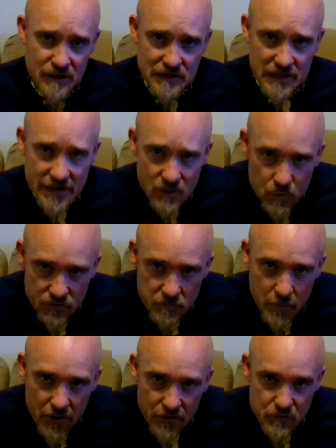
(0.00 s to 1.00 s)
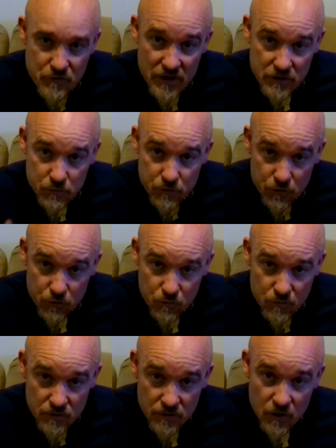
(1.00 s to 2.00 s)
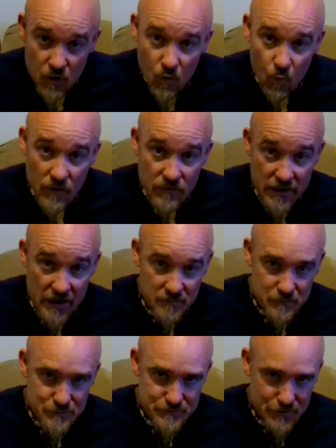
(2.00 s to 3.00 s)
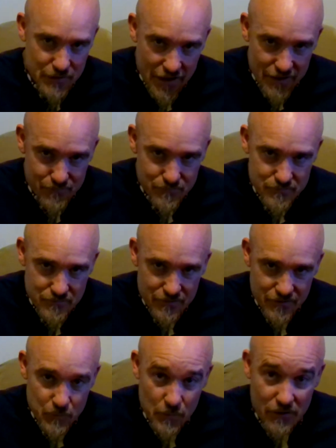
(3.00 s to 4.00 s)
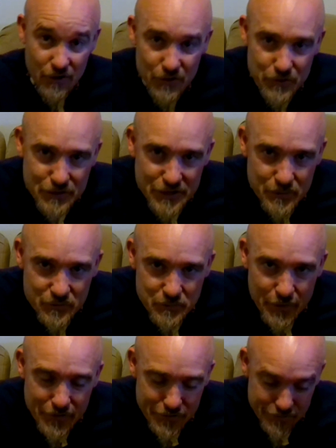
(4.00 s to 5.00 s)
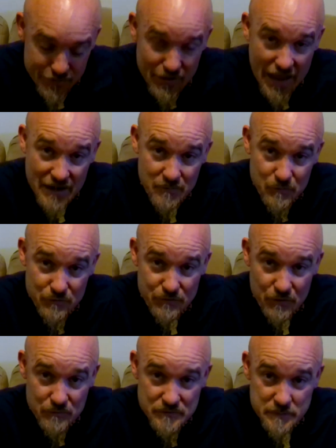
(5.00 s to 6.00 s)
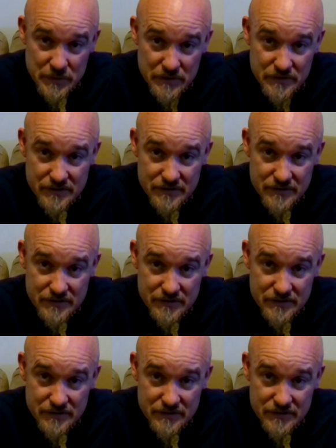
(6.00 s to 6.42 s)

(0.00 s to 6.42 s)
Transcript: language barrier that you do when the animal is alive. If you want to call it a language barrier, animals don't speak